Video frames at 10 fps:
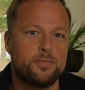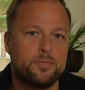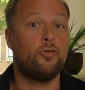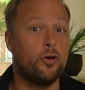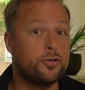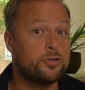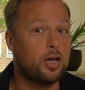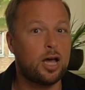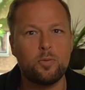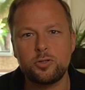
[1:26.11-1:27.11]
First,
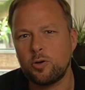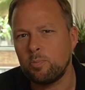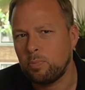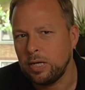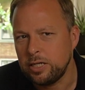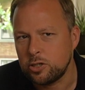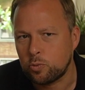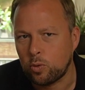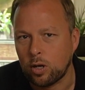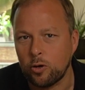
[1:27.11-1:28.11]
I was completely
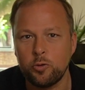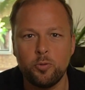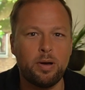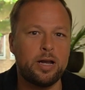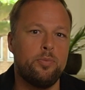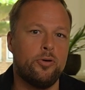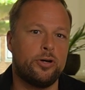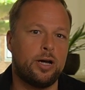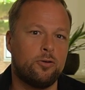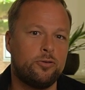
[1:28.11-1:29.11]
swallowed by the
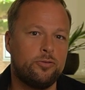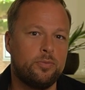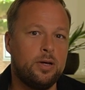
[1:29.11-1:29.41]
burnout,